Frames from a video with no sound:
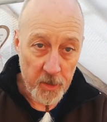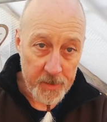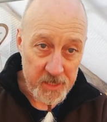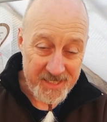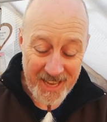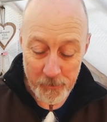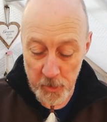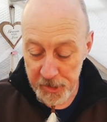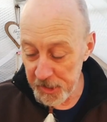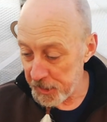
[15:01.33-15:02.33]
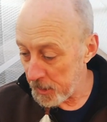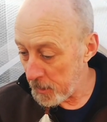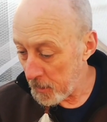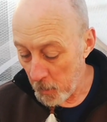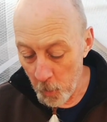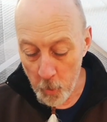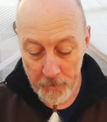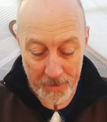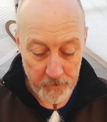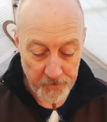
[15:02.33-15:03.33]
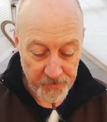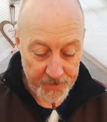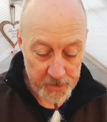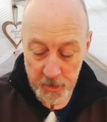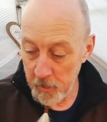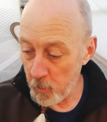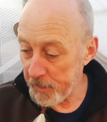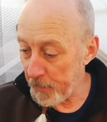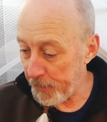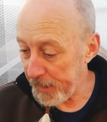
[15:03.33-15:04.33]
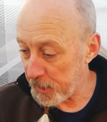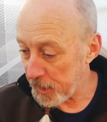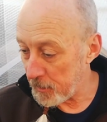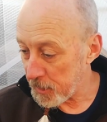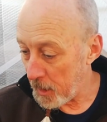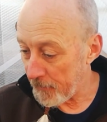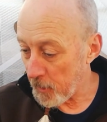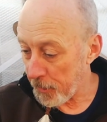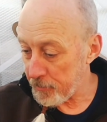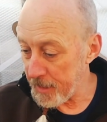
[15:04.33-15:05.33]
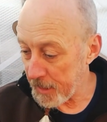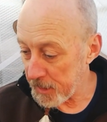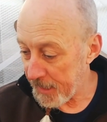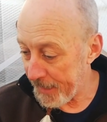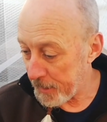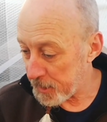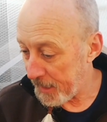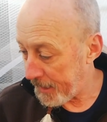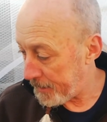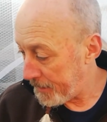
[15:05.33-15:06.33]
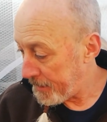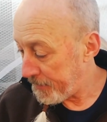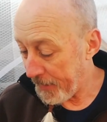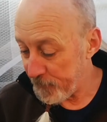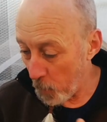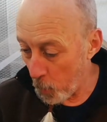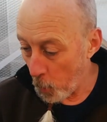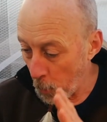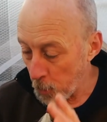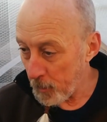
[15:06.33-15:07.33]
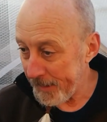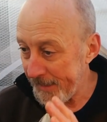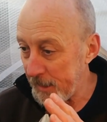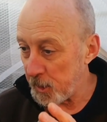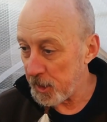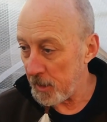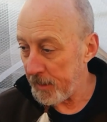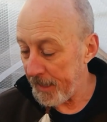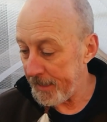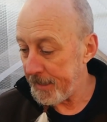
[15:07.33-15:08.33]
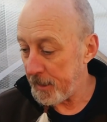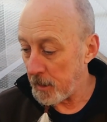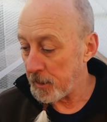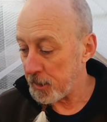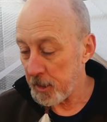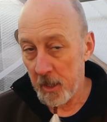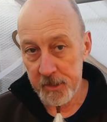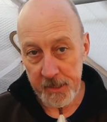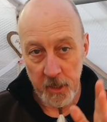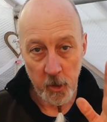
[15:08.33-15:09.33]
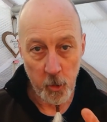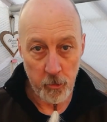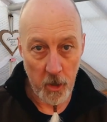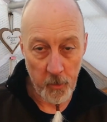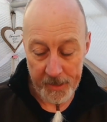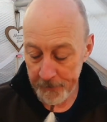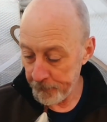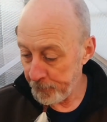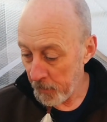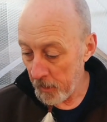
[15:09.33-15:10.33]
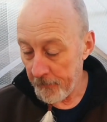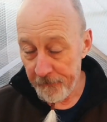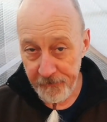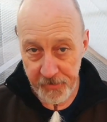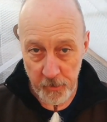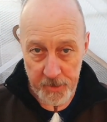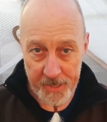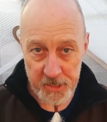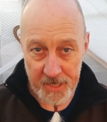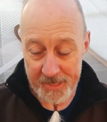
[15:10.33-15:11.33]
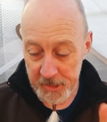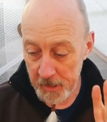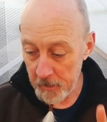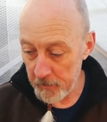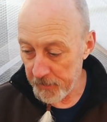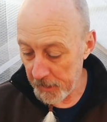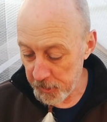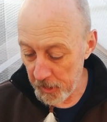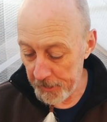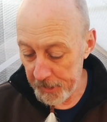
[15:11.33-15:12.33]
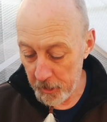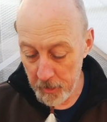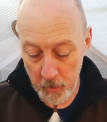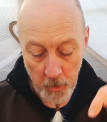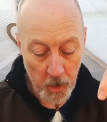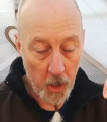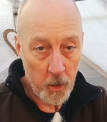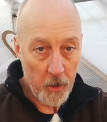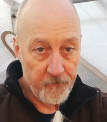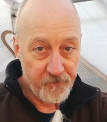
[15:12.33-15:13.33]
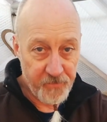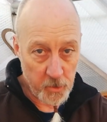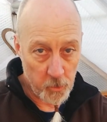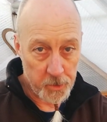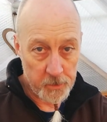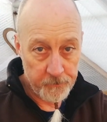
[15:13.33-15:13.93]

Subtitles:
them in sandwiches, all manner of things with the pea shoots. I've got 3 containers here. They've already germinated and started growing. Few days later, they started to grow. Food.